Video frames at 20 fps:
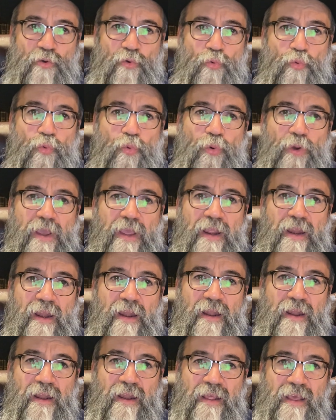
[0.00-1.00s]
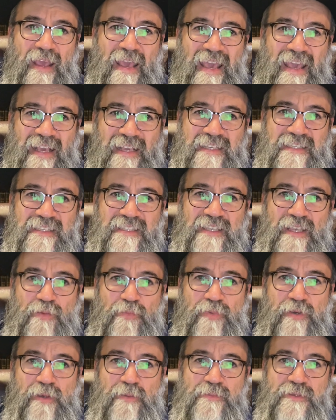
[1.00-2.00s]
will
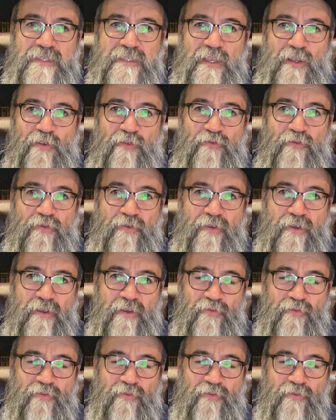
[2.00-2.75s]
exempt himself